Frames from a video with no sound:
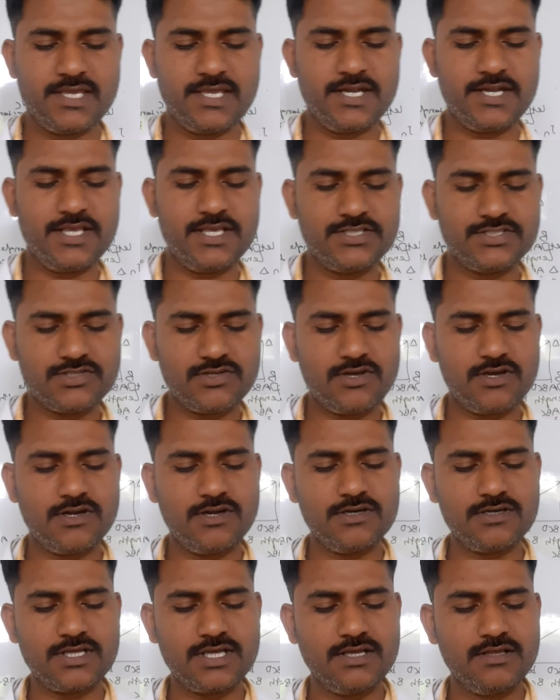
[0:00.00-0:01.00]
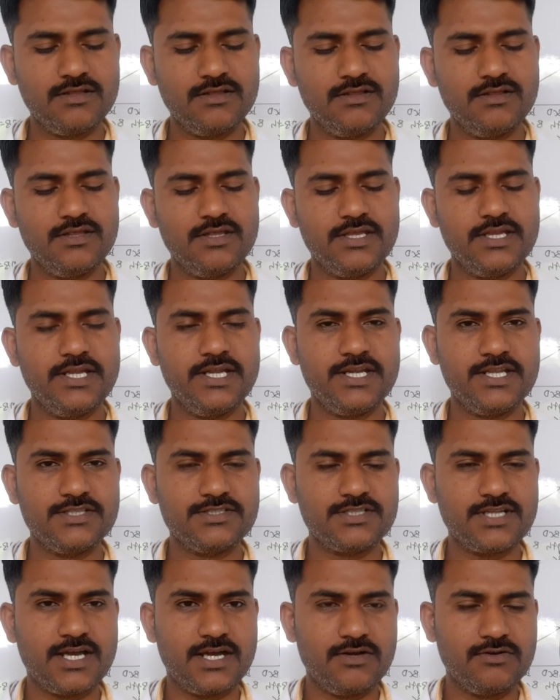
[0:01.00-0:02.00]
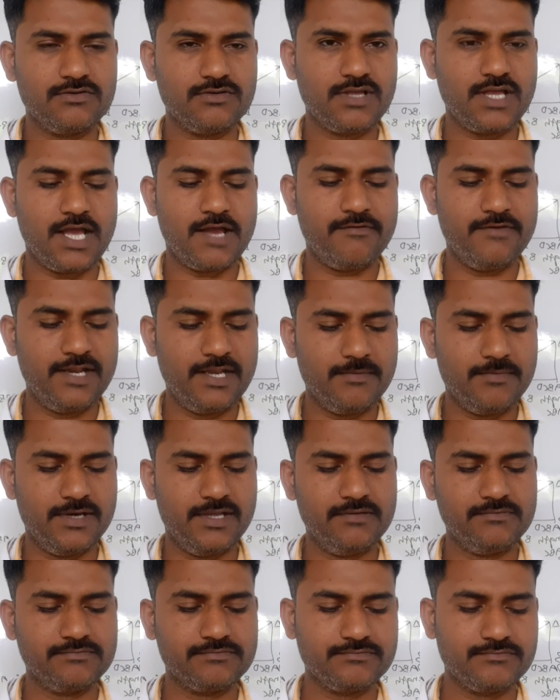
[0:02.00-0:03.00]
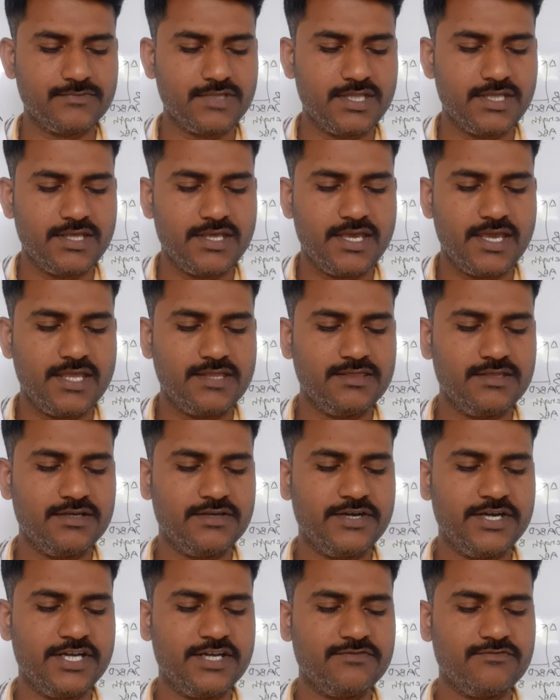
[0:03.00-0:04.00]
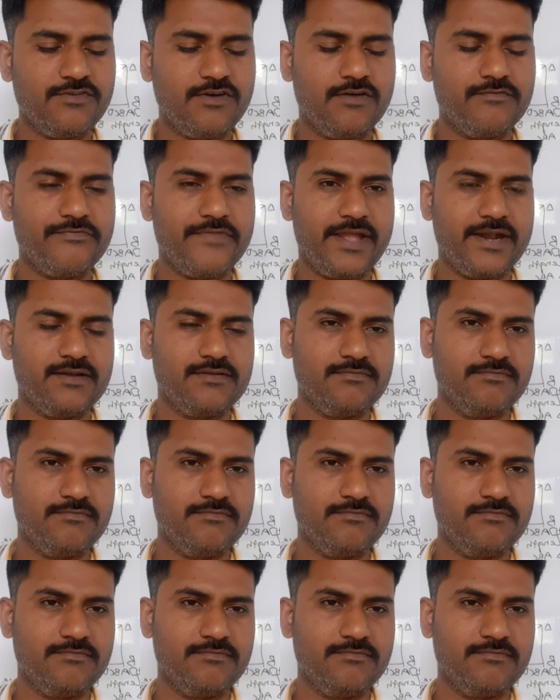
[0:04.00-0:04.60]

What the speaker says: It is now available in the written form,